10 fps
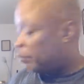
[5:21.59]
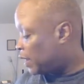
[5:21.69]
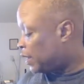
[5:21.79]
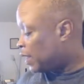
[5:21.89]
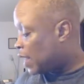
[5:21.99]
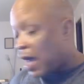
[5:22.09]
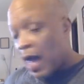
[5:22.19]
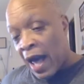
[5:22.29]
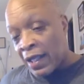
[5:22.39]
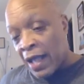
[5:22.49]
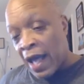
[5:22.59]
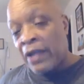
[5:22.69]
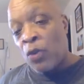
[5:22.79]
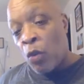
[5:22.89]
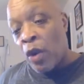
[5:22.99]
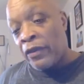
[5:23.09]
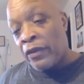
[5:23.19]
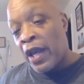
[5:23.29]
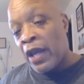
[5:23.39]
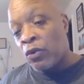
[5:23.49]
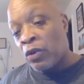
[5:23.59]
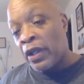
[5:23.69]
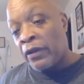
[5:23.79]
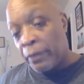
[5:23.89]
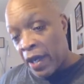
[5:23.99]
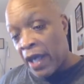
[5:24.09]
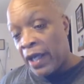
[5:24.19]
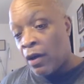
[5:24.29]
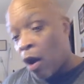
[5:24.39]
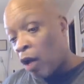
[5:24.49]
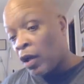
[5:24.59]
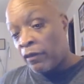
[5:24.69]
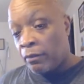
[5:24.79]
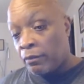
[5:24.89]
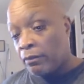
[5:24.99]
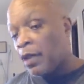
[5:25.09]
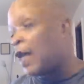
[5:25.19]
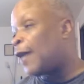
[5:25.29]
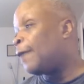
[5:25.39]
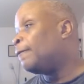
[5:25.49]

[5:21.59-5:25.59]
But I like the way they're handling the paint, all of them. Okay.